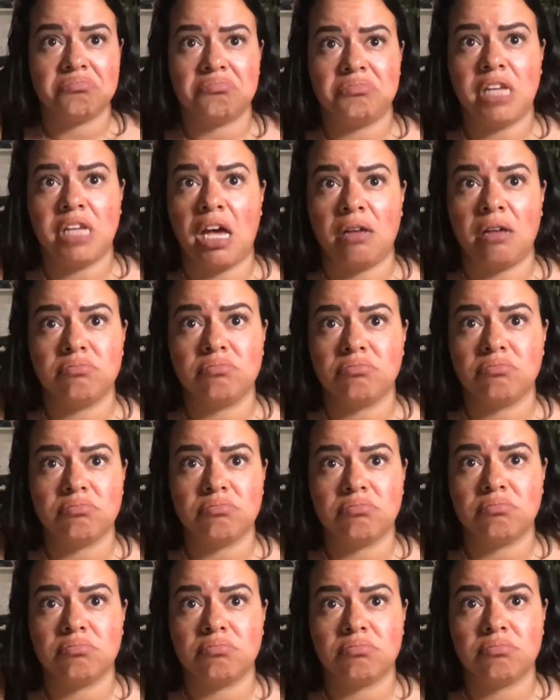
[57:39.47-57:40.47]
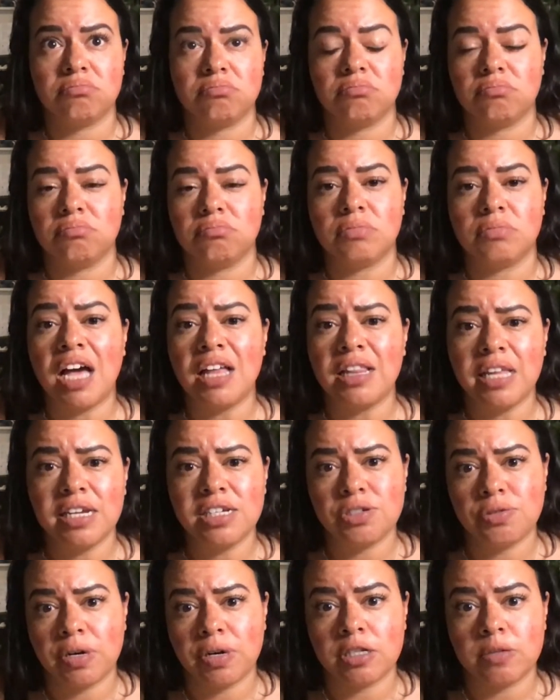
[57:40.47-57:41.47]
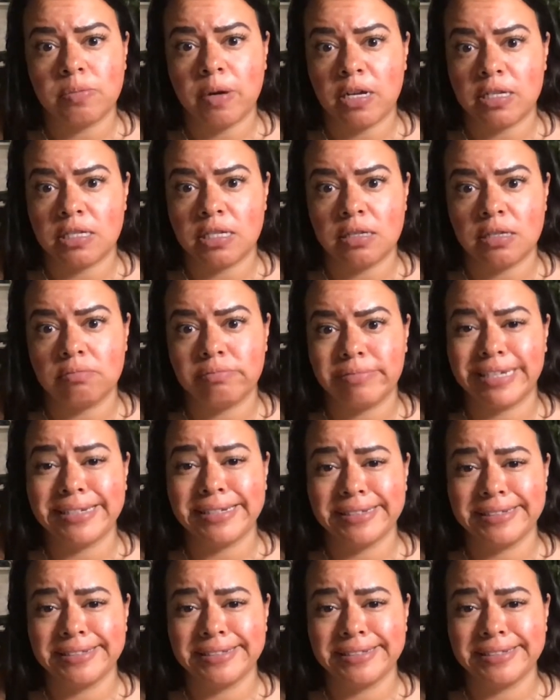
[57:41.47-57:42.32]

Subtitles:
yeah, I like direct deposit.